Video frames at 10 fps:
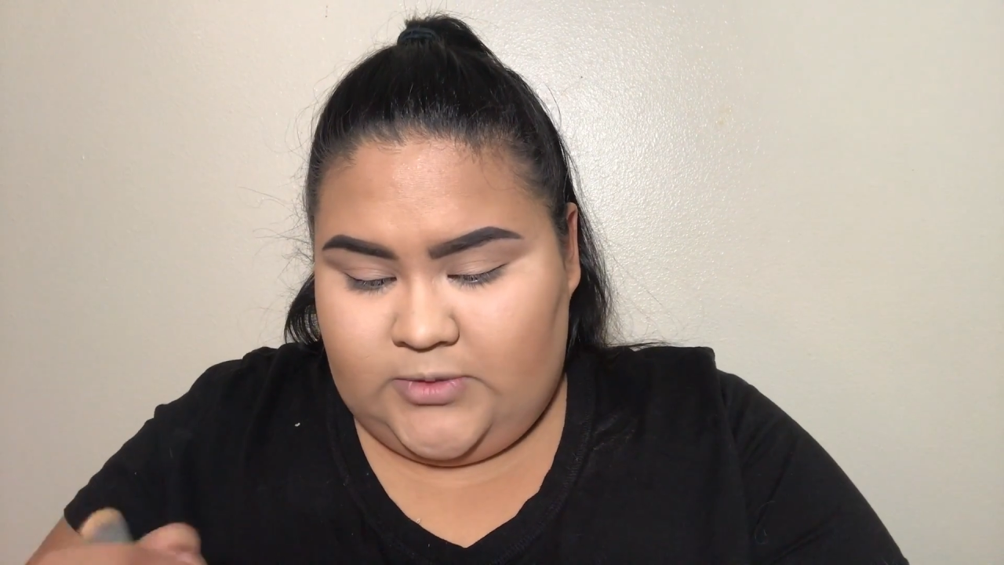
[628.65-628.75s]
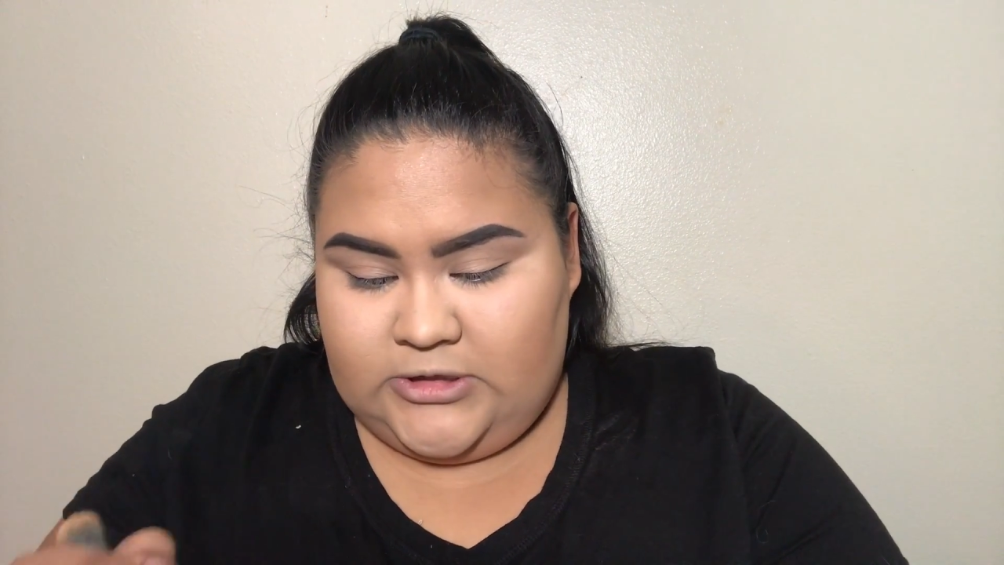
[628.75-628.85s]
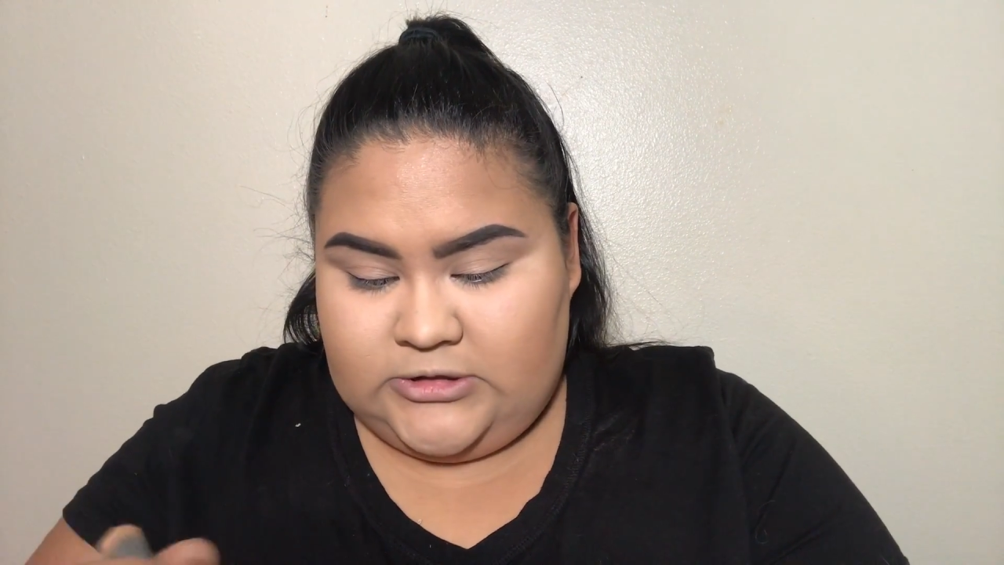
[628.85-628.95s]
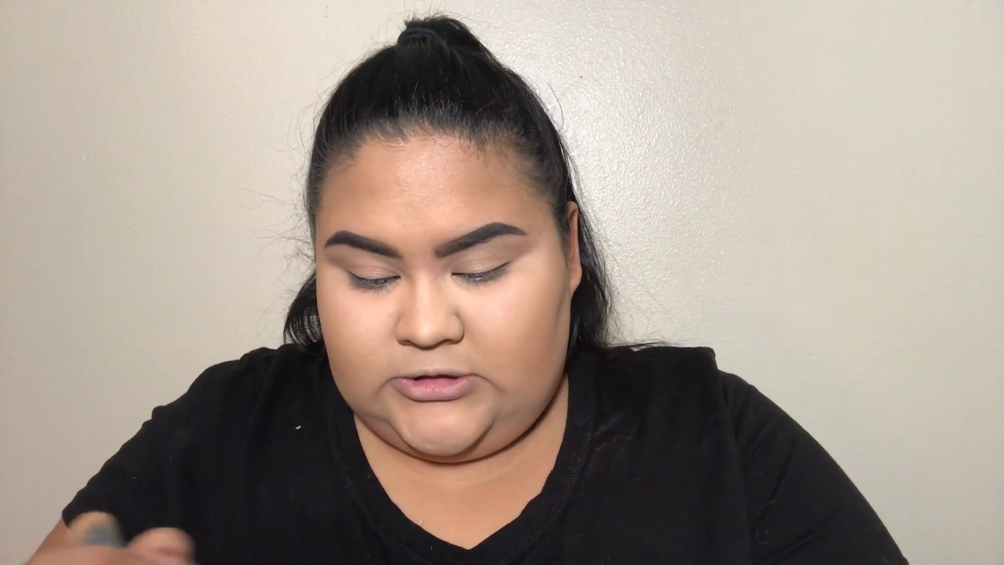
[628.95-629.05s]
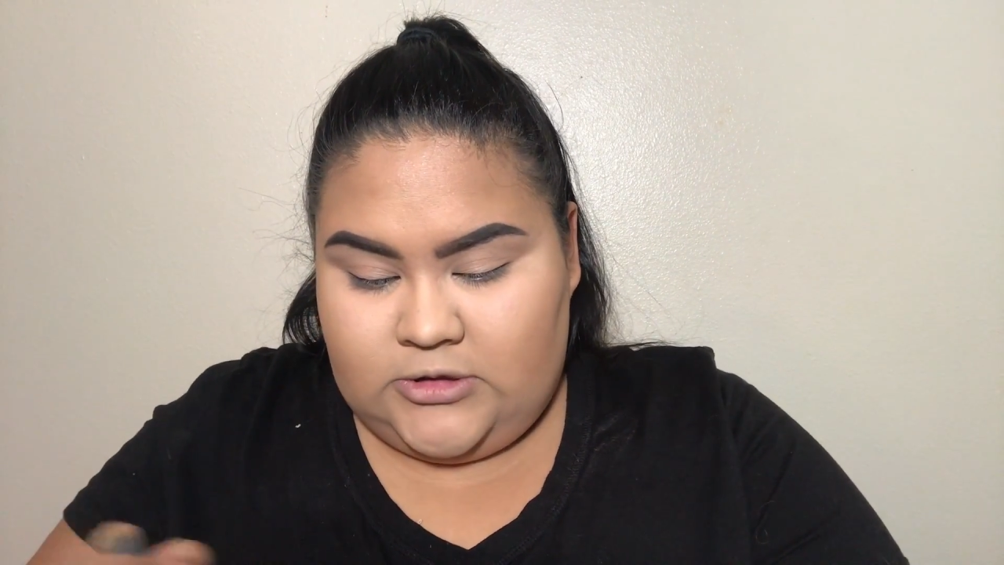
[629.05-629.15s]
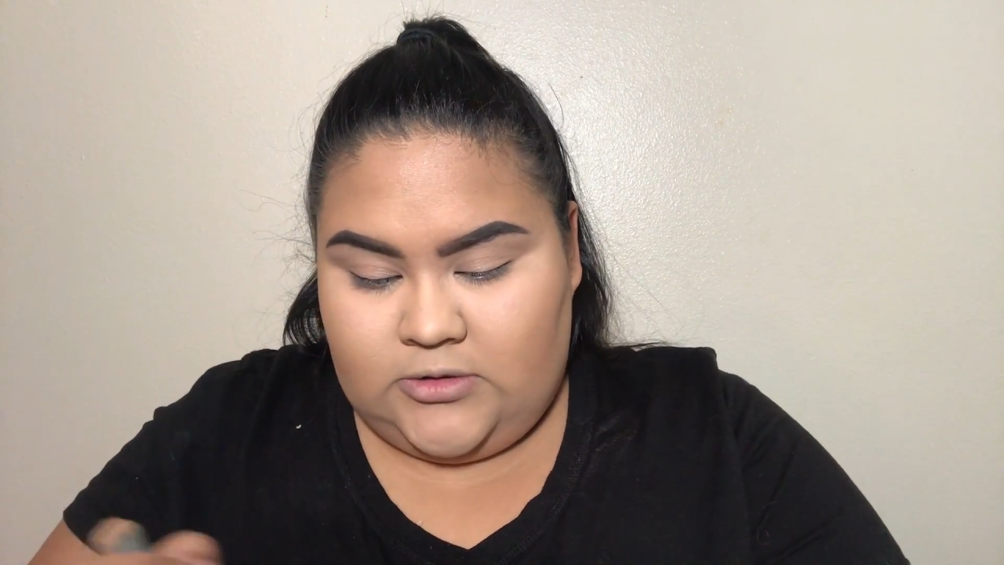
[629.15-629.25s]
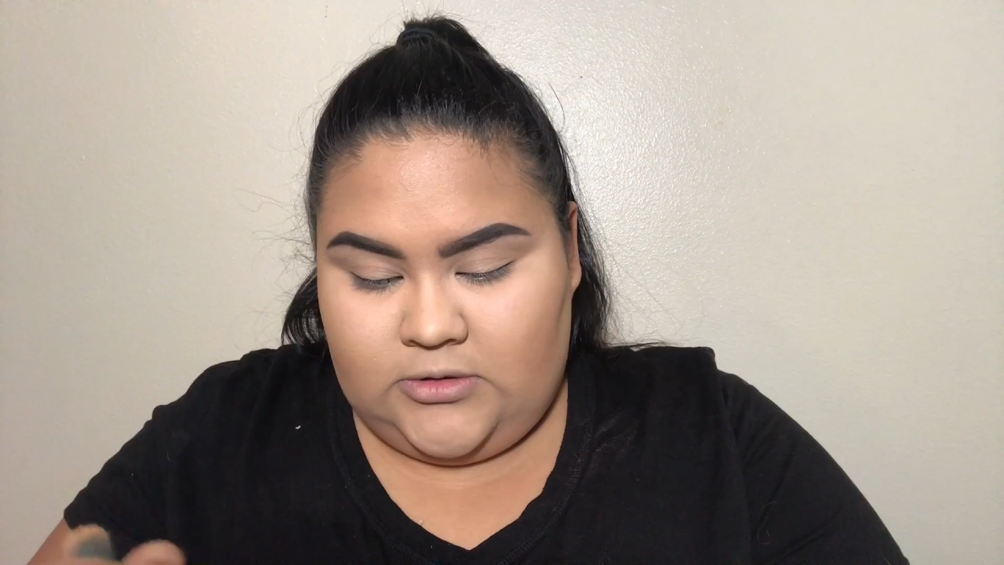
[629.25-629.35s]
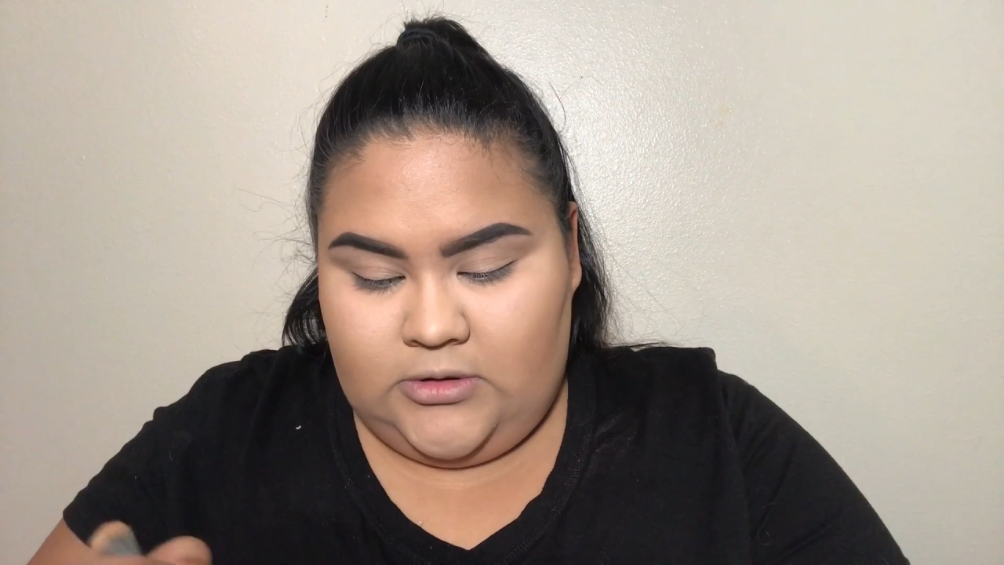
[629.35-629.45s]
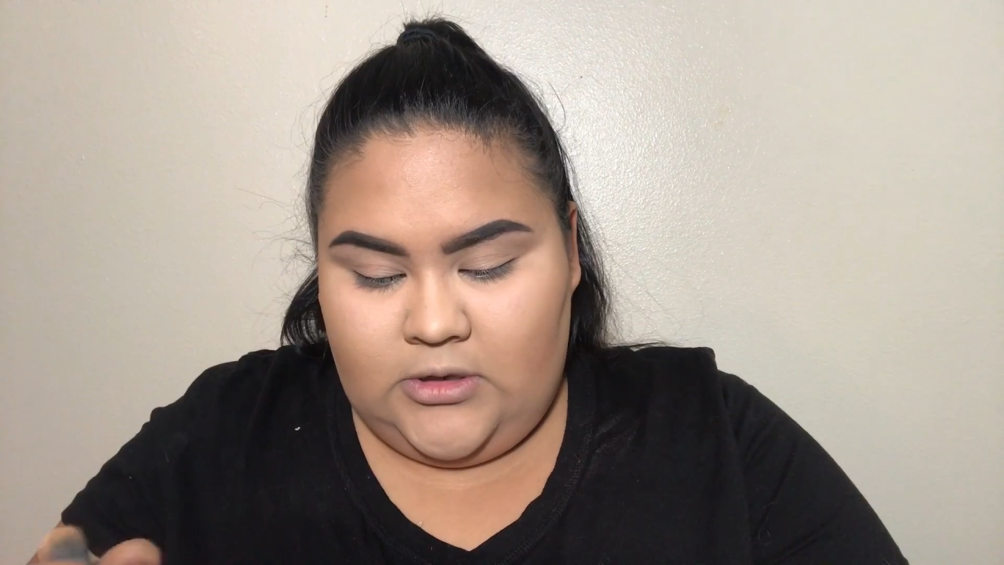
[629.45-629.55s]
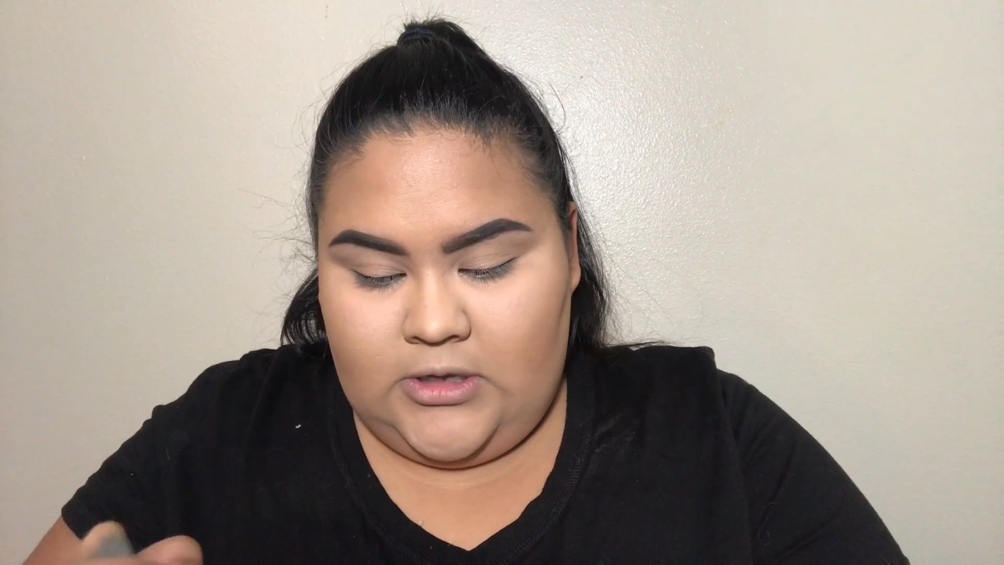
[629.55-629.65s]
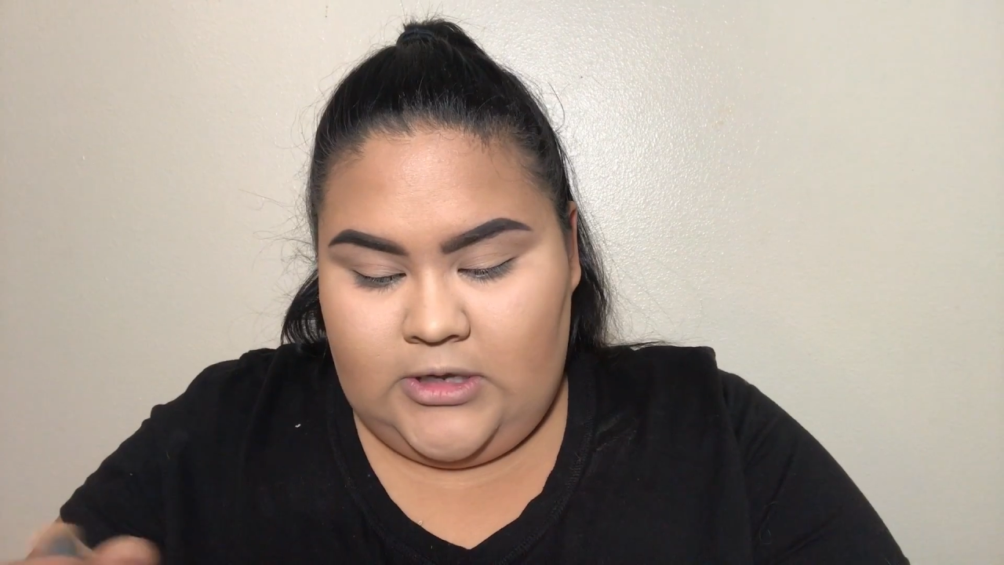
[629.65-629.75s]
but it still